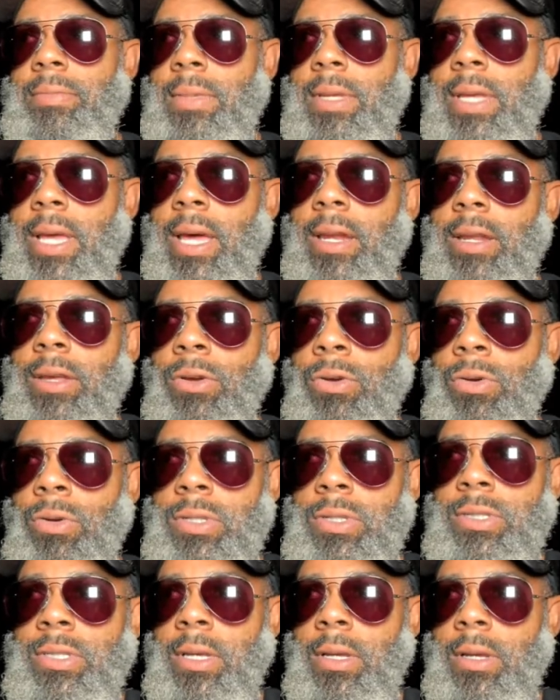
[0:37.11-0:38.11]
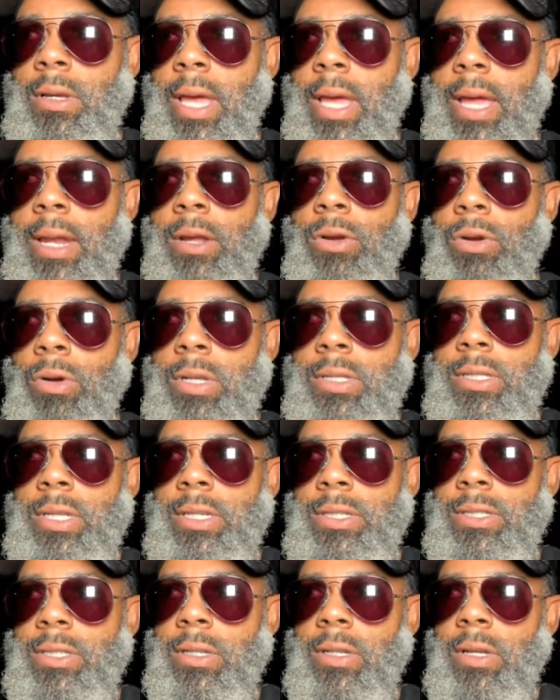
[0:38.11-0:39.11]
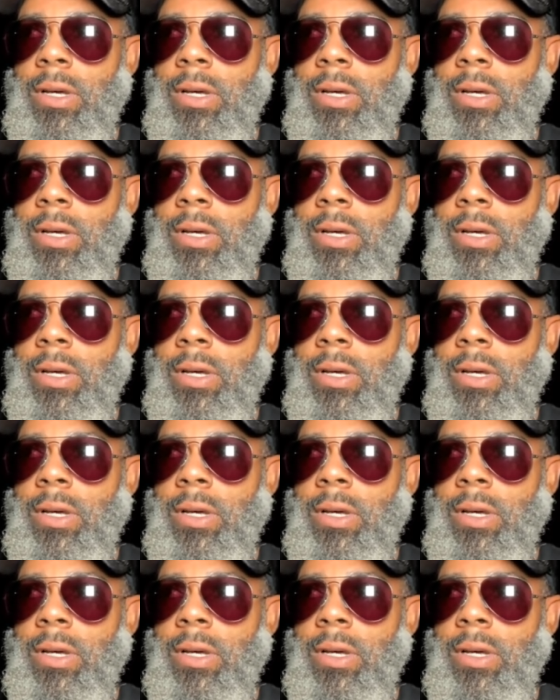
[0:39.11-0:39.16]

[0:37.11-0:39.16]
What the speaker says: categorization